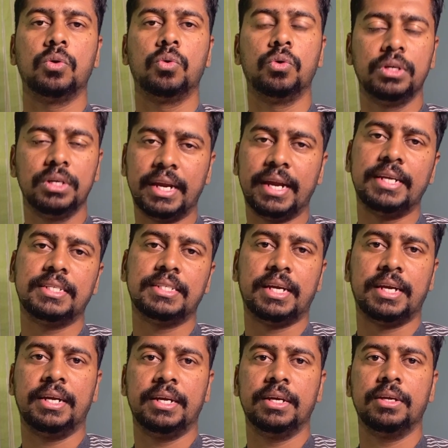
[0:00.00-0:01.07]
good grades
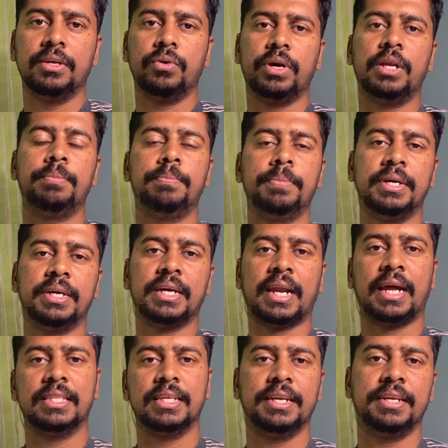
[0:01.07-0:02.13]
and you know helped me
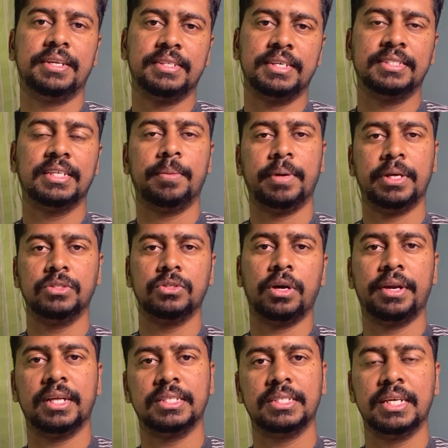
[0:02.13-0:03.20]
crack the entrance exam and
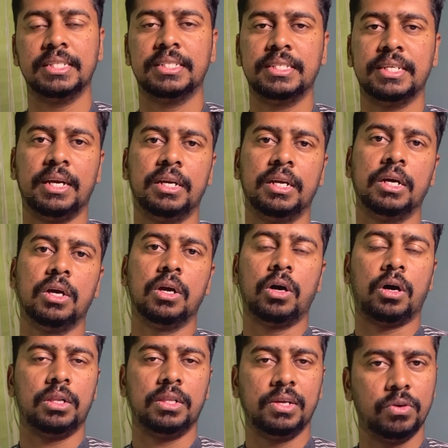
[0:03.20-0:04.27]
join residency and
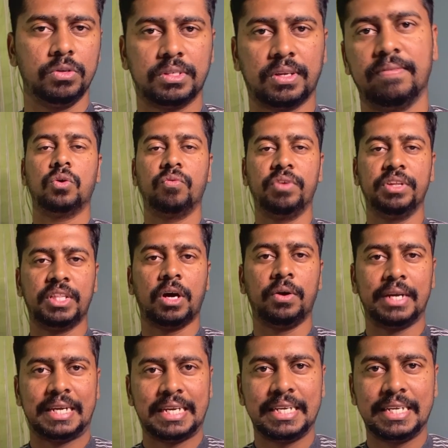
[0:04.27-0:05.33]
all the good stuff. So
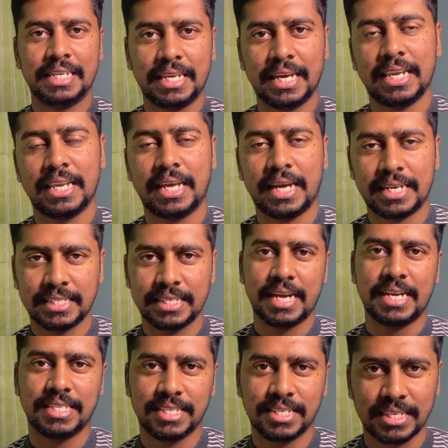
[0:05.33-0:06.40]
without any delay, let's
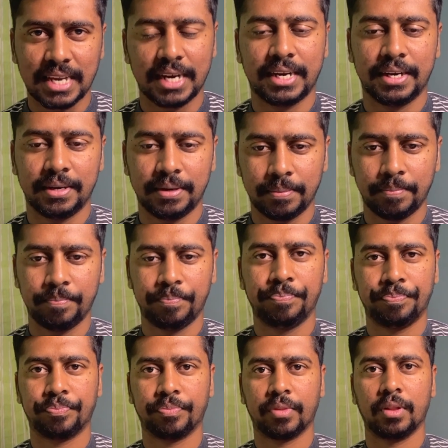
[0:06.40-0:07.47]
get started.
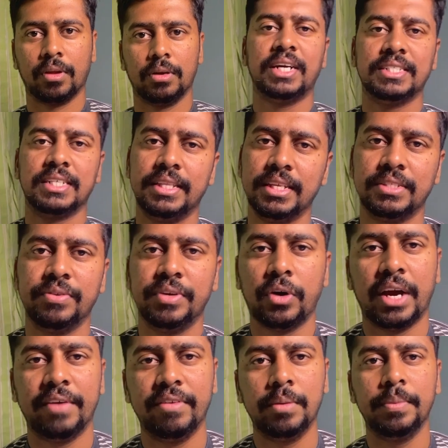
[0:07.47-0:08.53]
So guys, in this
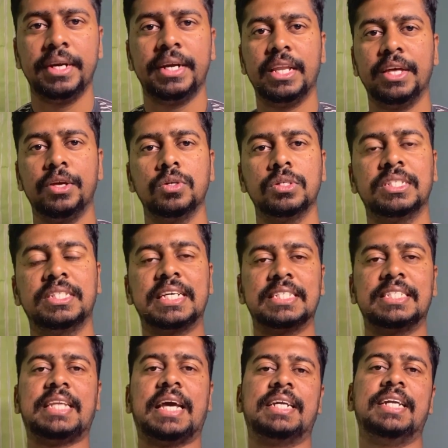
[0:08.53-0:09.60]
video I will be telling you
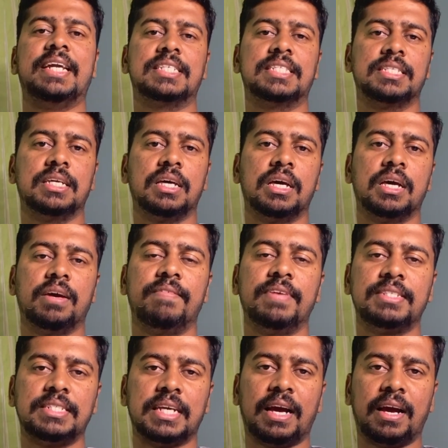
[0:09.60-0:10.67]
six techniques
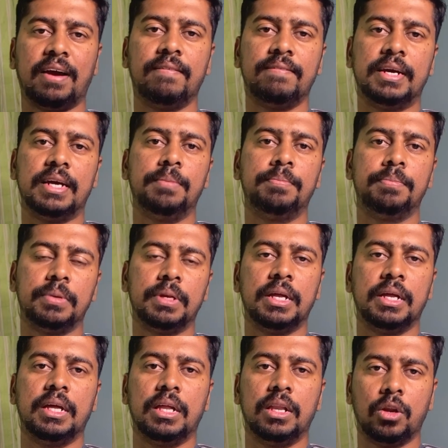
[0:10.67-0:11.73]
which have helped
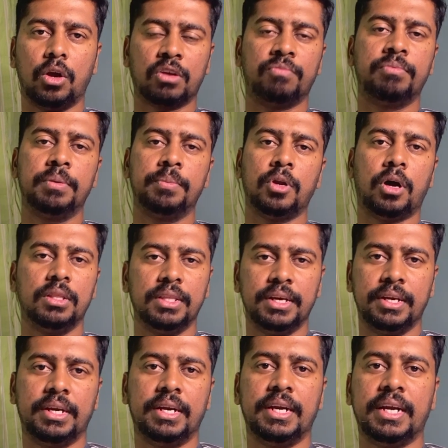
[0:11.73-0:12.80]
a lot of people on the
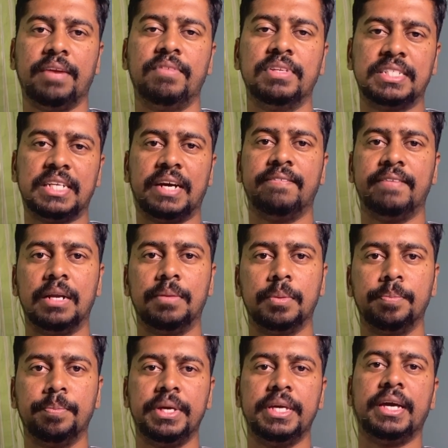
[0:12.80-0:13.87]
internet and which have
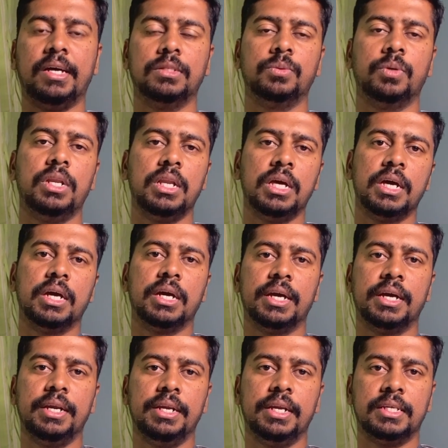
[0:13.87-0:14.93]
helped me as well
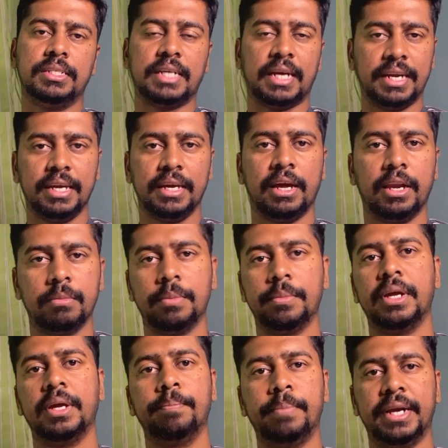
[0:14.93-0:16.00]
in uh, studying and
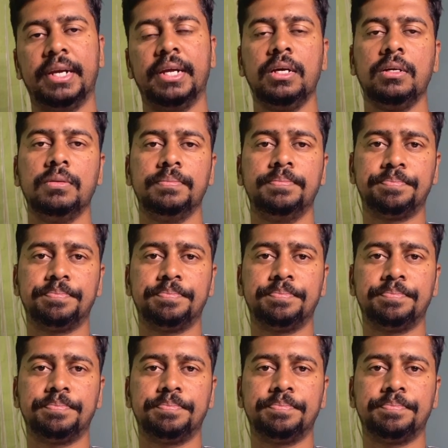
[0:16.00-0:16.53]
remembering better.